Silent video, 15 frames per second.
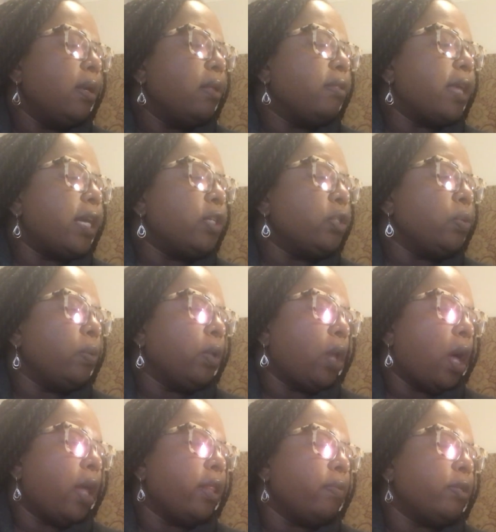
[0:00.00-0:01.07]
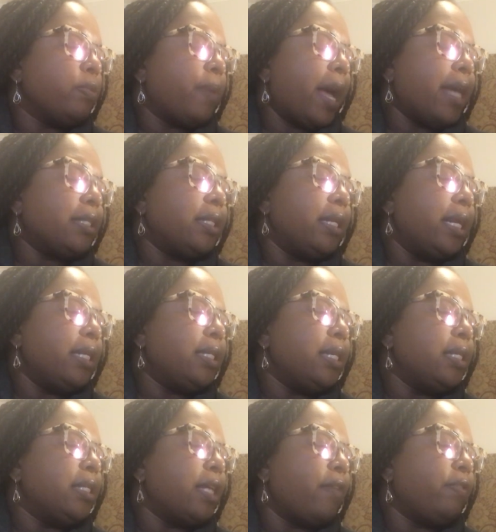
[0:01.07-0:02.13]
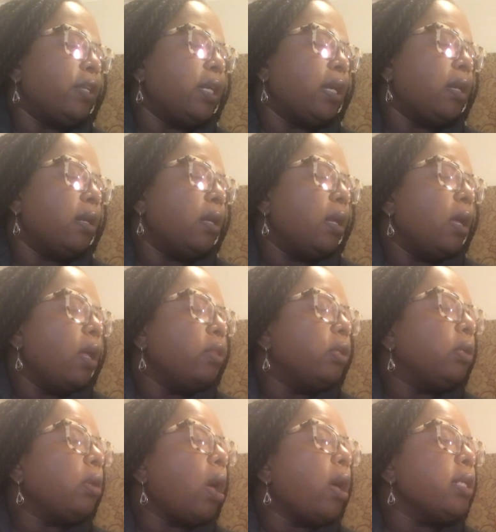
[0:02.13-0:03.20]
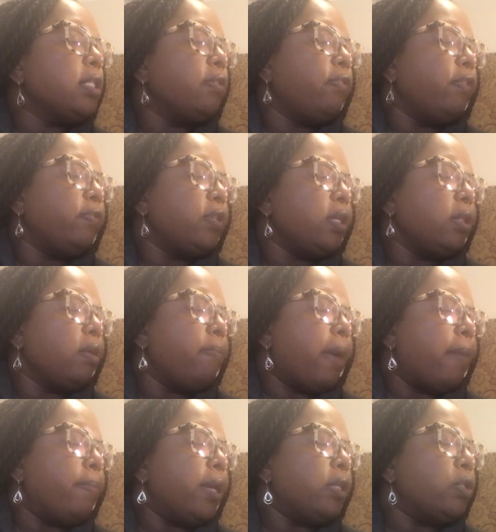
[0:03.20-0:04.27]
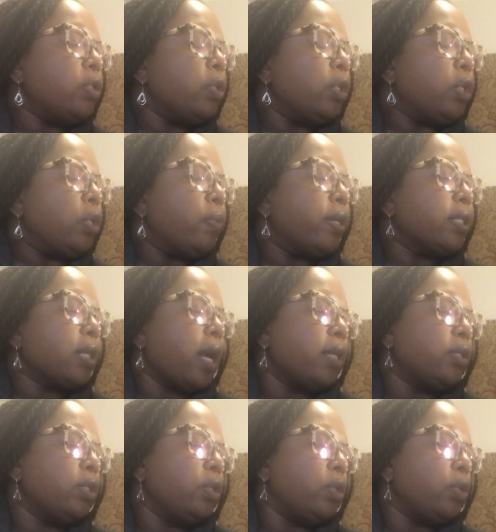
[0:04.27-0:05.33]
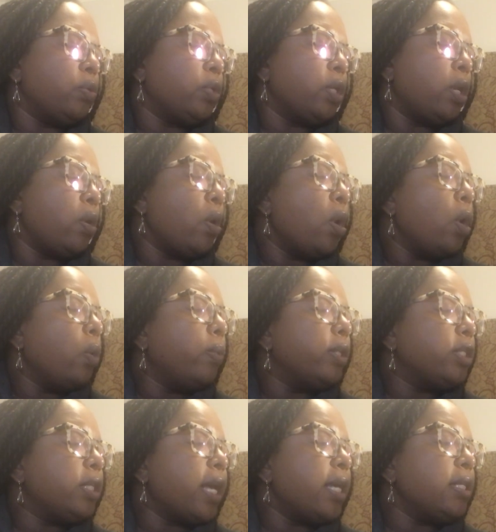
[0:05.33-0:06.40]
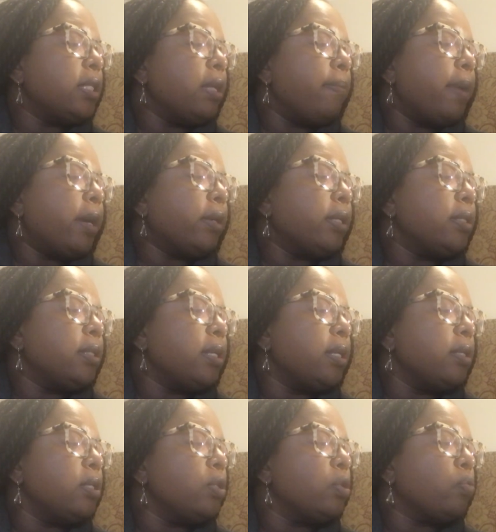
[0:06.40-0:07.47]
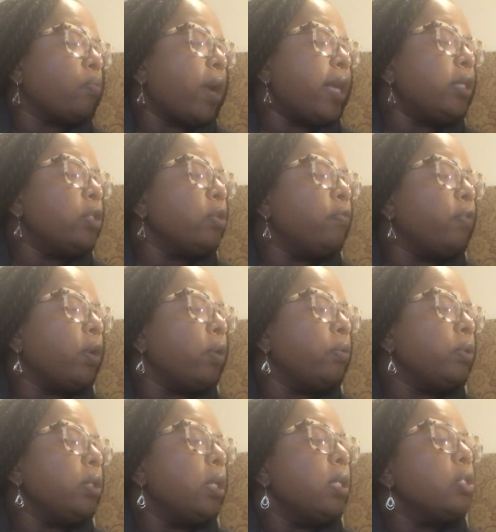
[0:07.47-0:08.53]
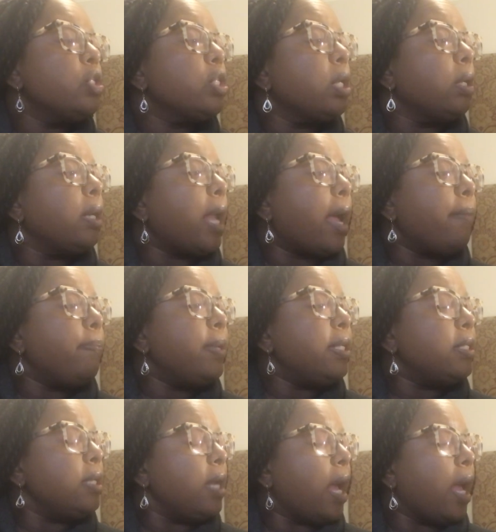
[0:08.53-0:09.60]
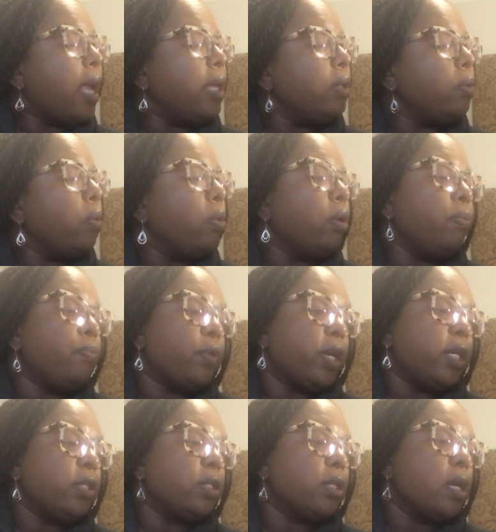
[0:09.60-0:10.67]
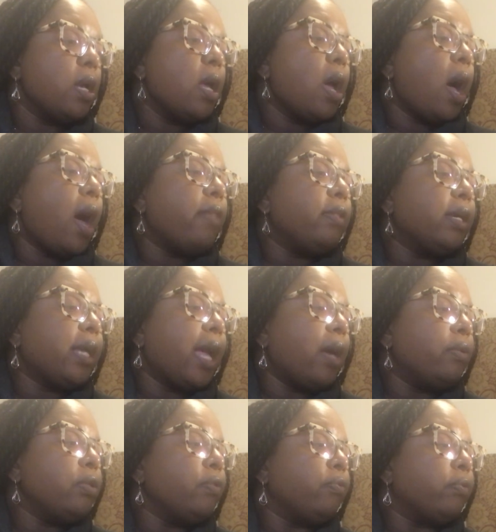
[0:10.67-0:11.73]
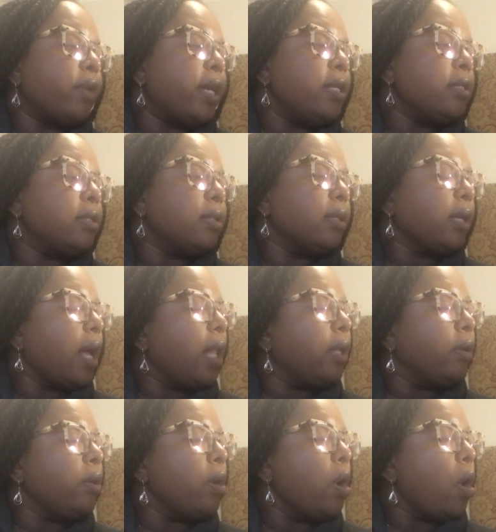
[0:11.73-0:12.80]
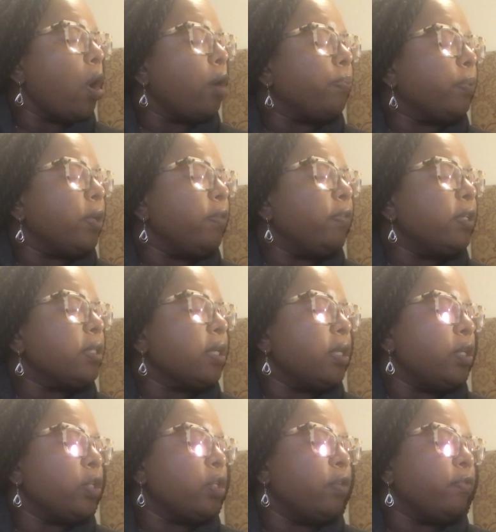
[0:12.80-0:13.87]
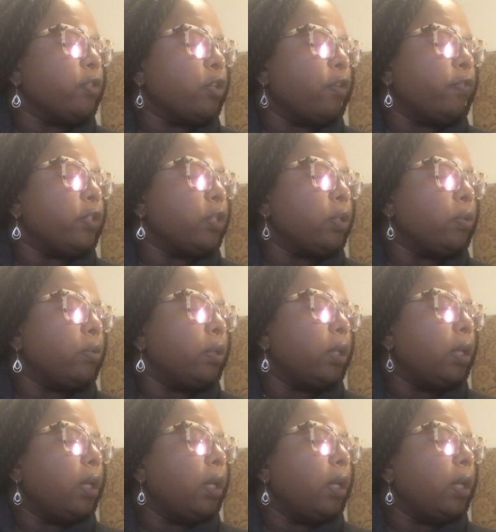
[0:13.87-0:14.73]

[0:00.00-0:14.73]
thanks to a law that was passed in 1870. The law is the 15th Amendment to the U.S. Constitution, which says the American citizen's right to vote shall not be denied or abridged on the account of race, color, or previous condition of servitude.